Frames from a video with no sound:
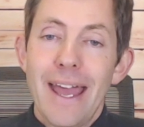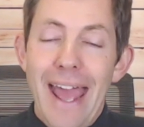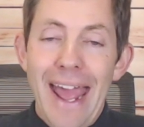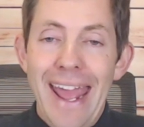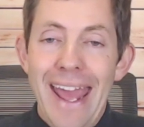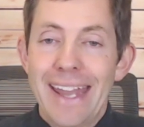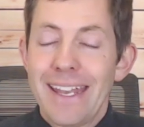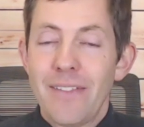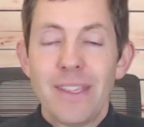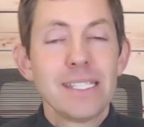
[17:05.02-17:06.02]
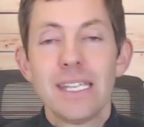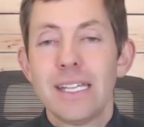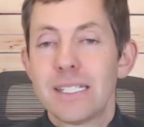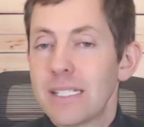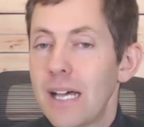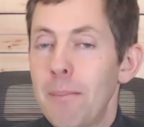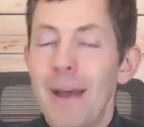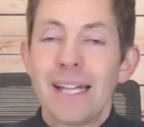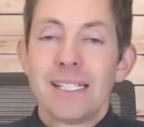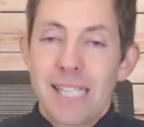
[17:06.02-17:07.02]
And this is
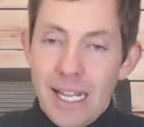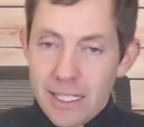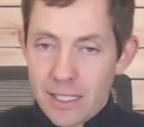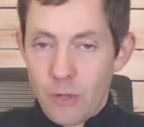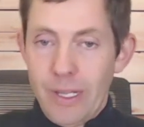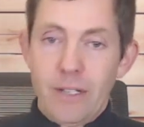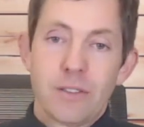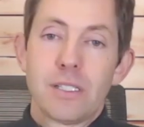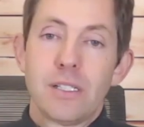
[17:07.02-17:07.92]
my stake in the ground